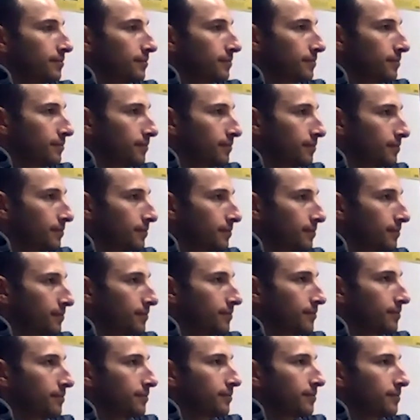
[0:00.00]

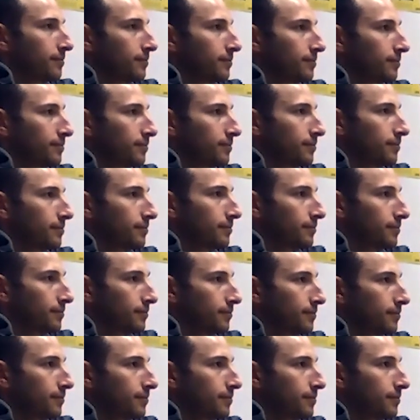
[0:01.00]

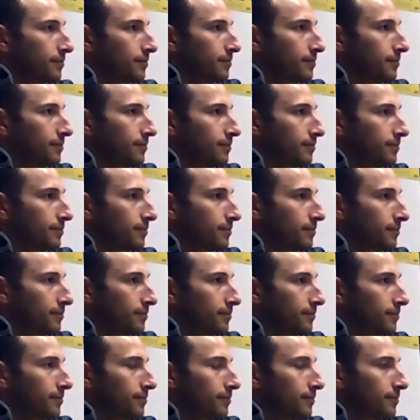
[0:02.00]

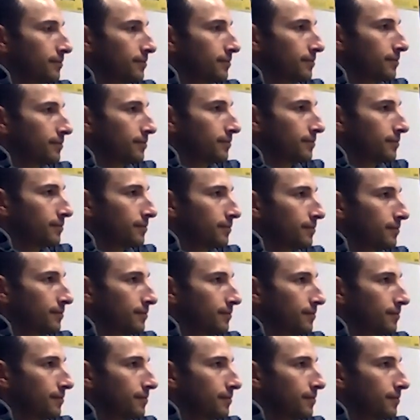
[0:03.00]

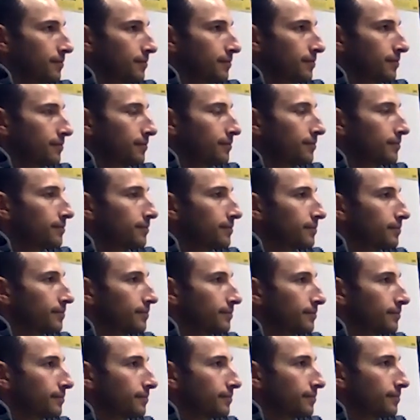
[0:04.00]

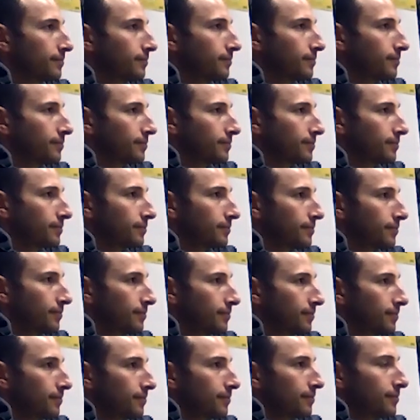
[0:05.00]

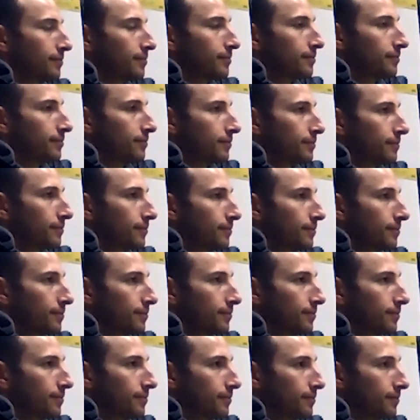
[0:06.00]

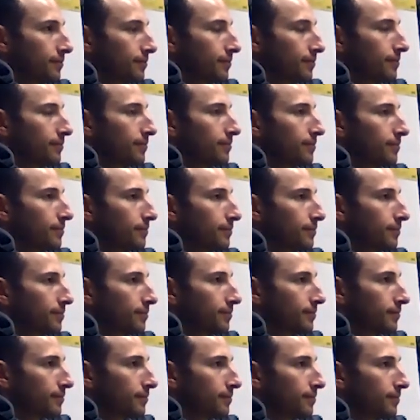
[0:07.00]
The person shown says nothing.